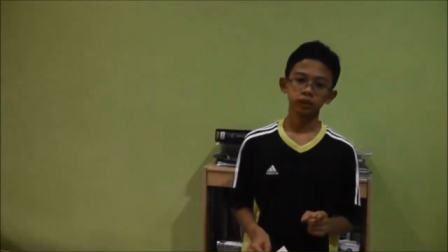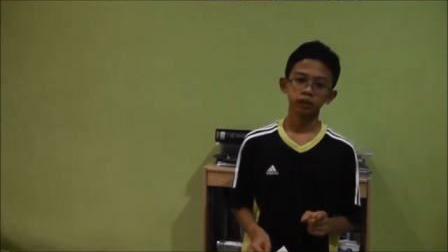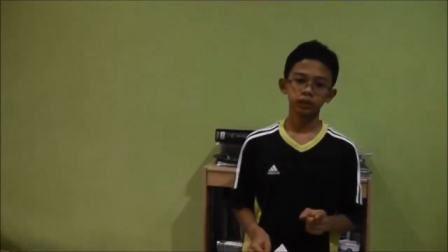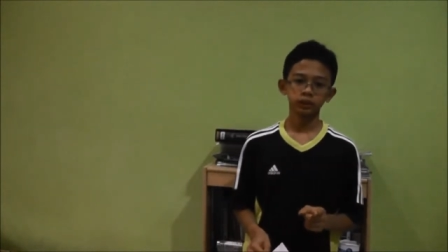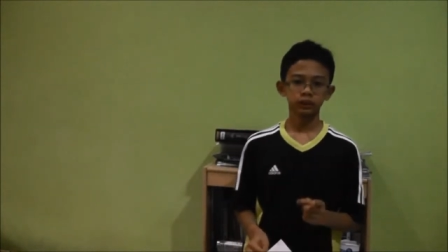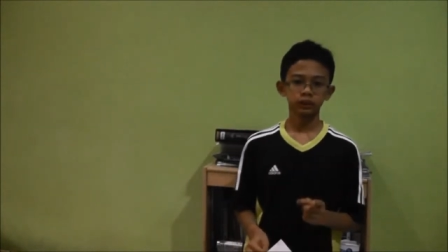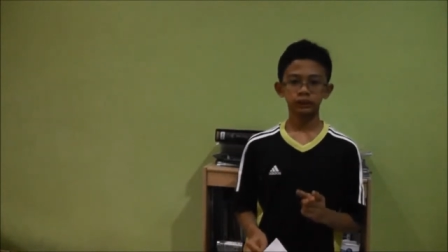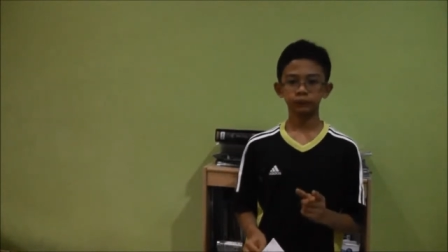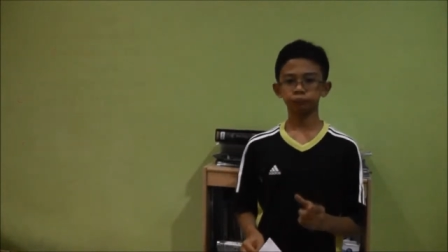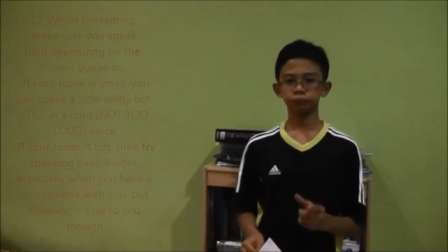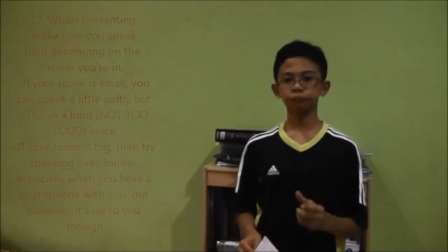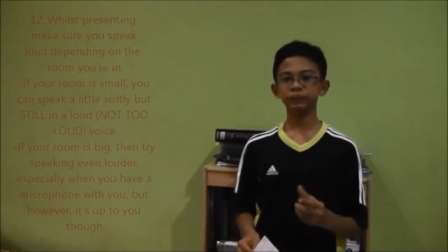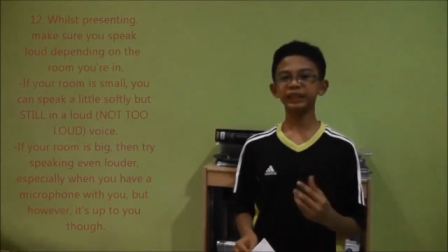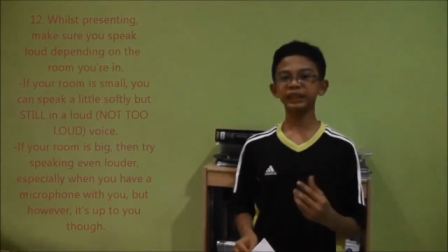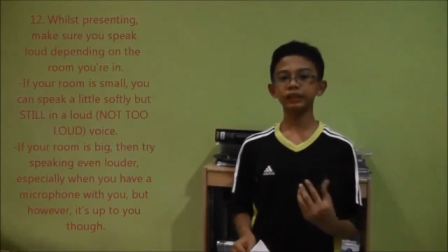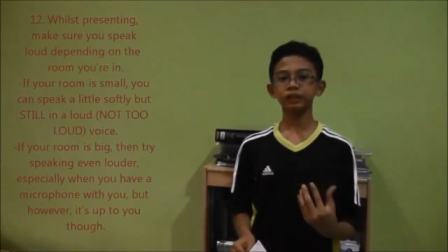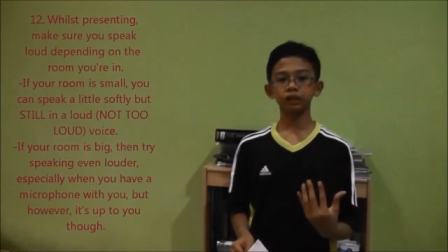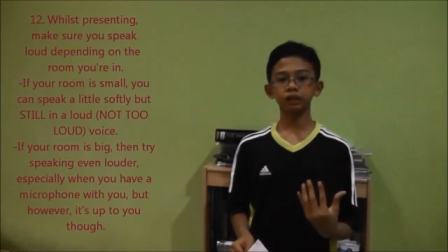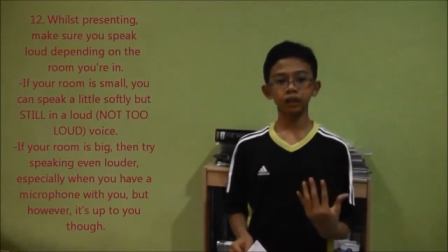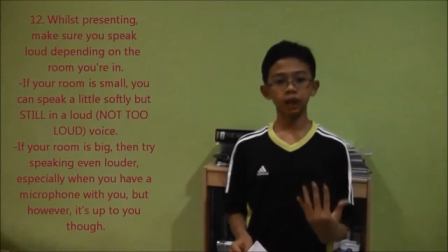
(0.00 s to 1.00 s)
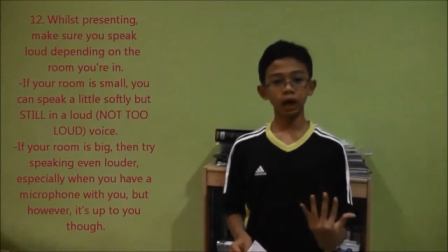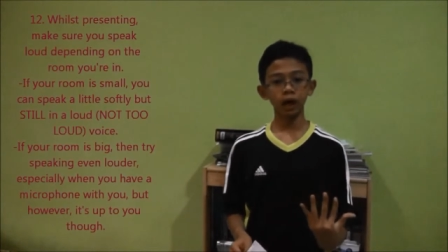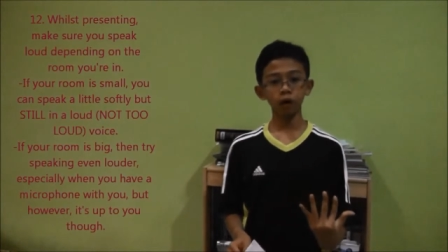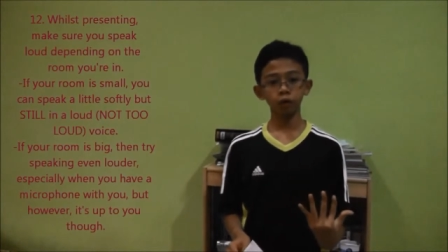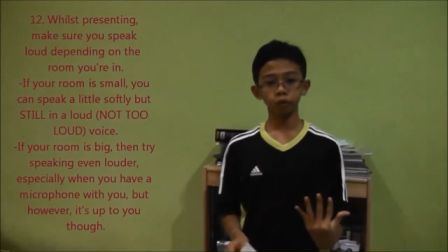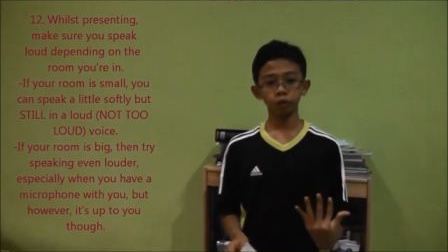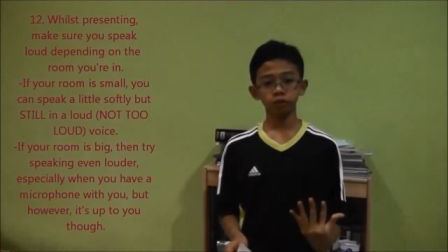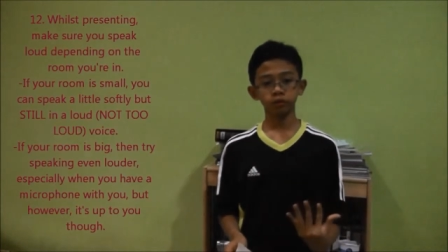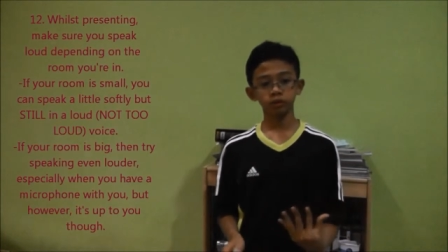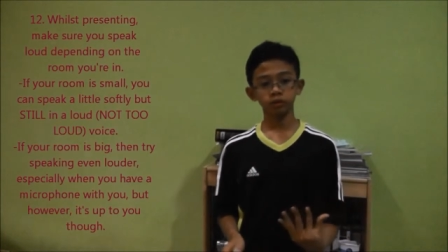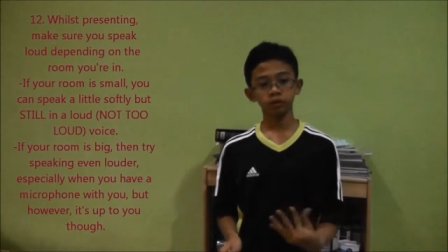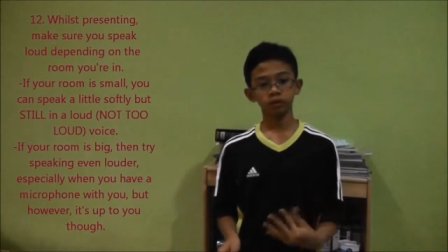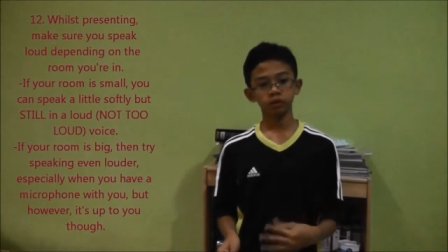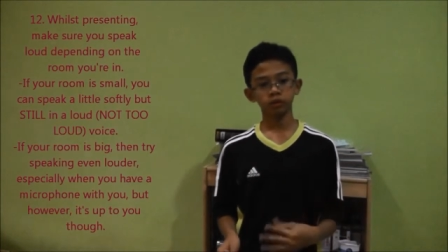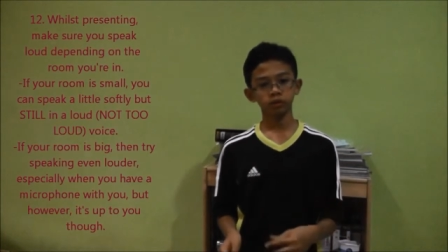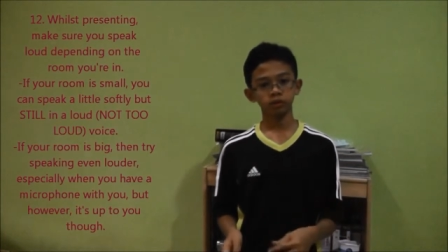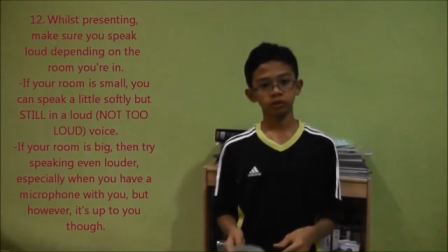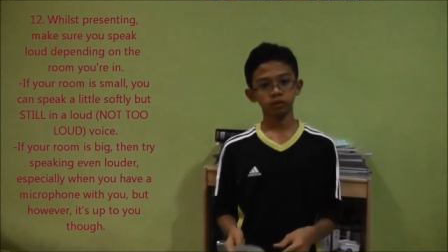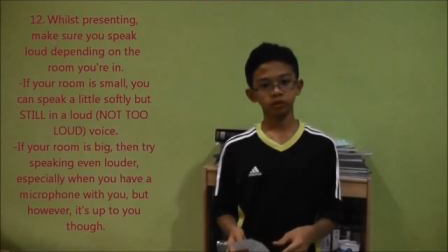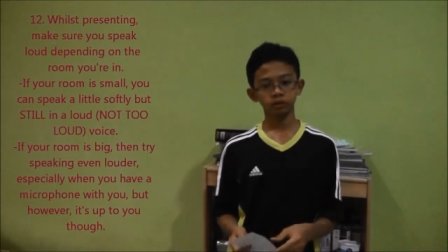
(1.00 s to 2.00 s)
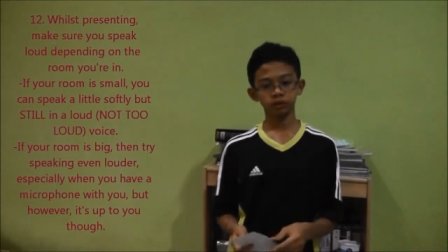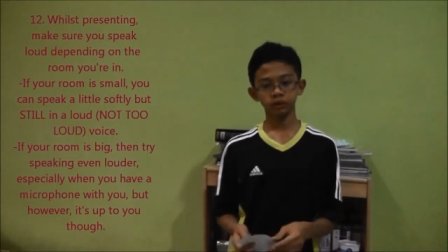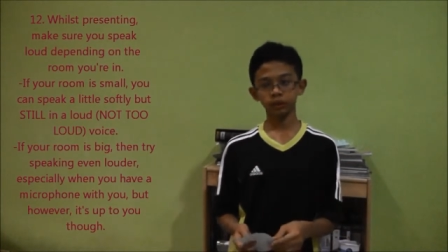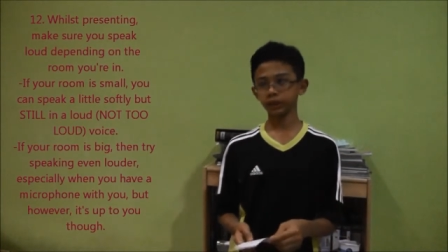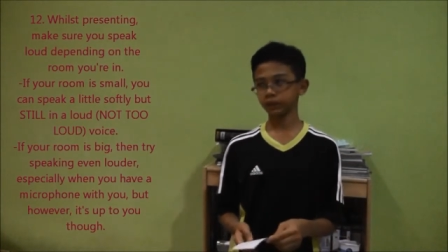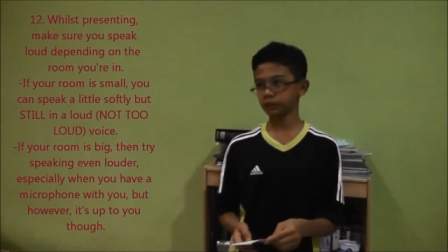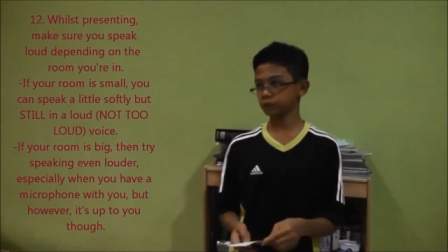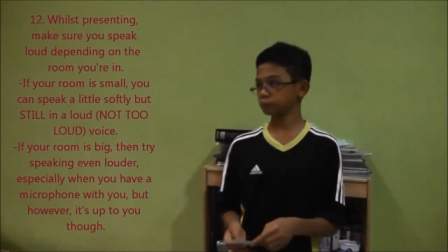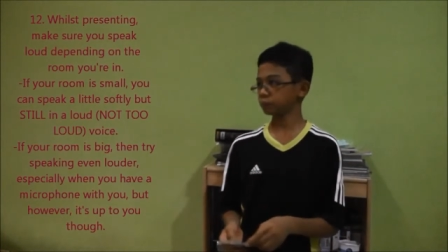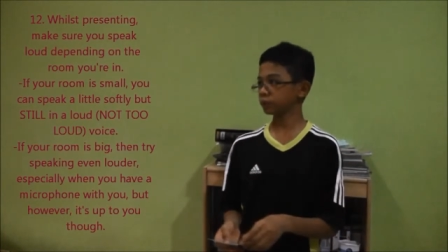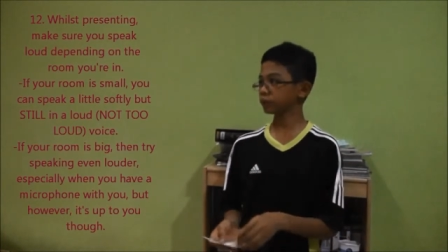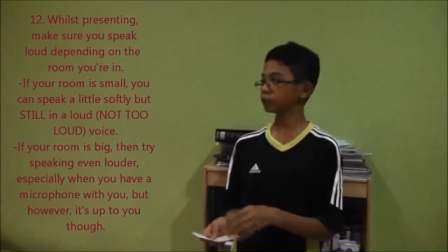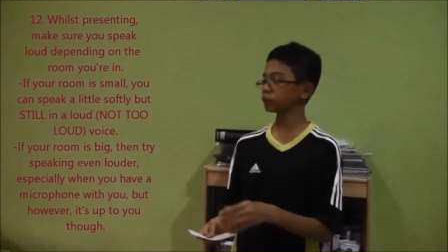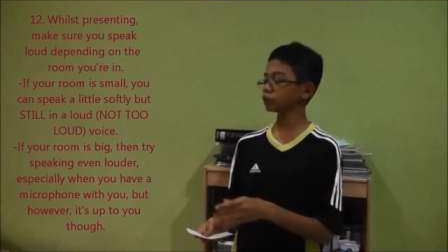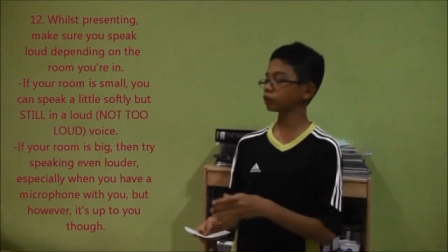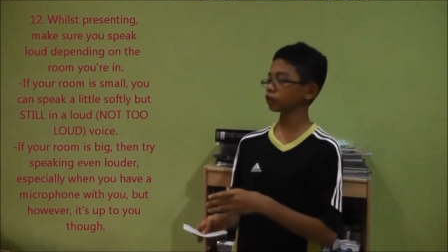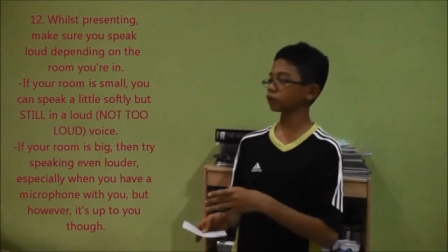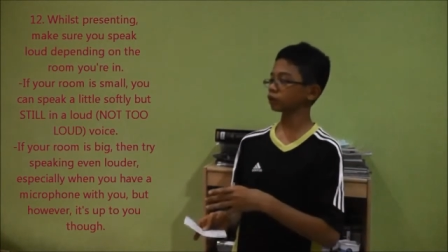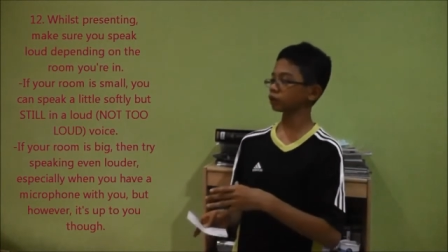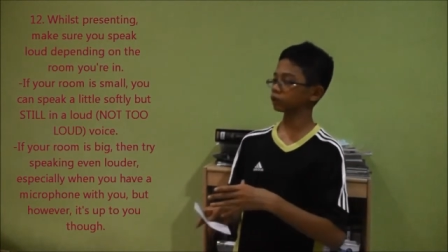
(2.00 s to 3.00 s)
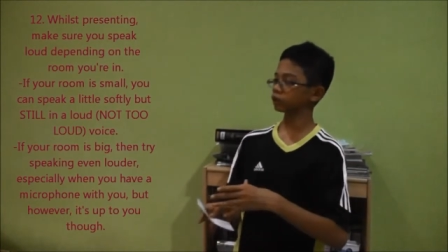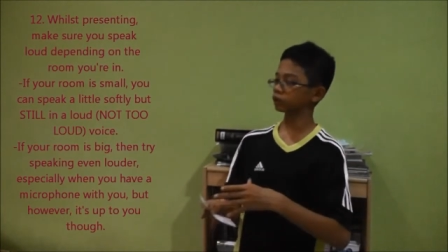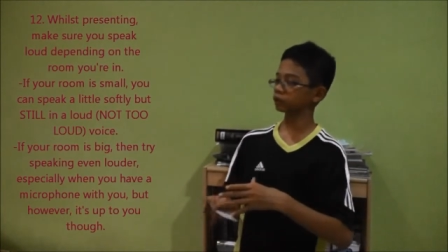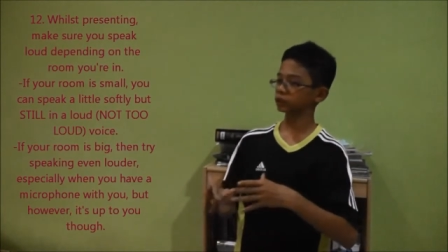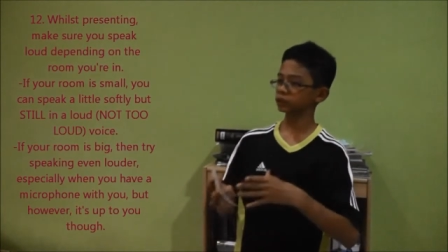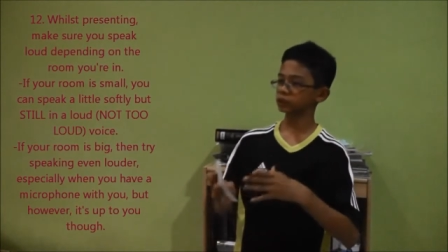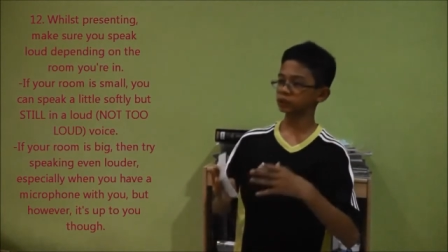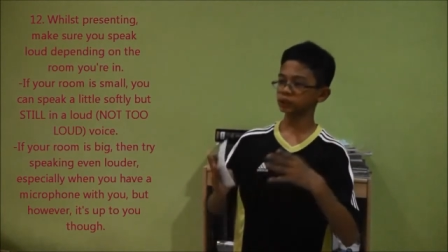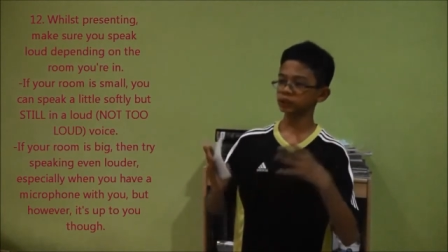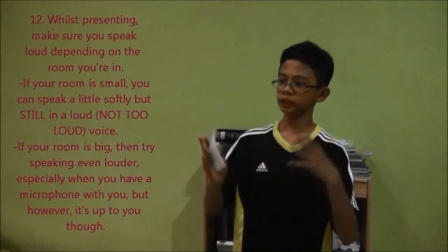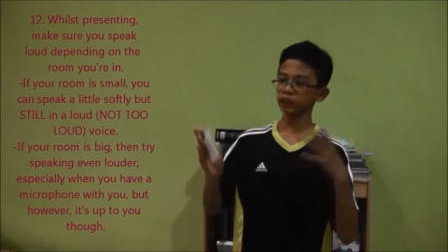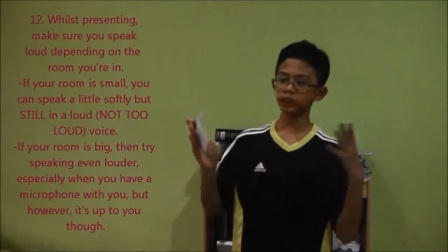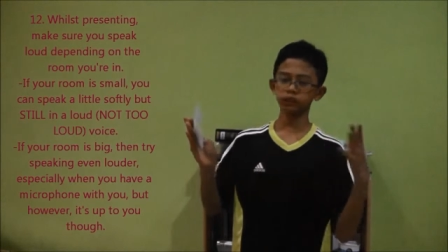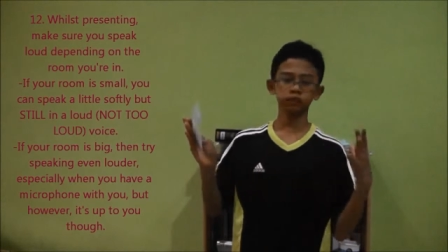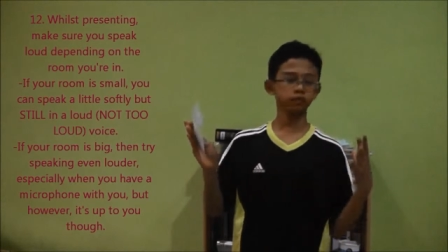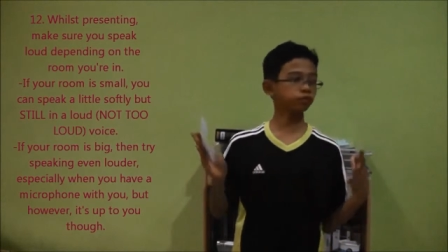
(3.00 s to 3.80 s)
speak loud okay depending on the size